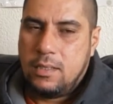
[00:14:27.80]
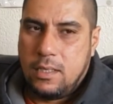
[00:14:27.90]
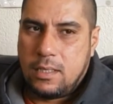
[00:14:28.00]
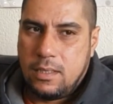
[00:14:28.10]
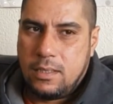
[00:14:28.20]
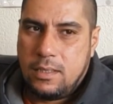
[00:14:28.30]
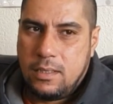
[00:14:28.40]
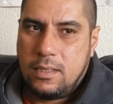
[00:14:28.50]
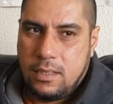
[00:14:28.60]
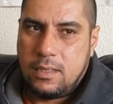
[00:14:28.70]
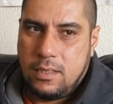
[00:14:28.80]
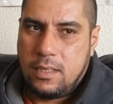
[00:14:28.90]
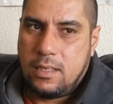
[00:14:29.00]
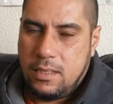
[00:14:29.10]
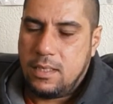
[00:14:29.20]

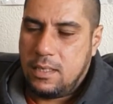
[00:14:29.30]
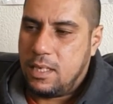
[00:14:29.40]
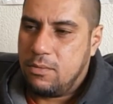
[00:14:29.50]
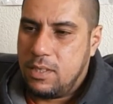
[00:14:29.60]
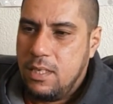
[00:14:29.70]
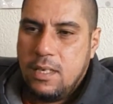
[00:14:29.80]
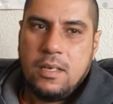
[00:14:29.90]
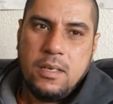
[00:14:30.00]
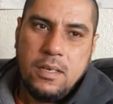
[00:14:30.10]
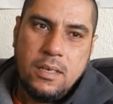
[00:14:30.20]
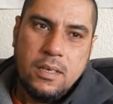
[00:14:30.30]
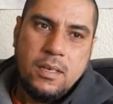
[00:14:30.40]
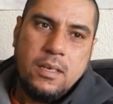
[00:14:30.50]
And you hit people with it?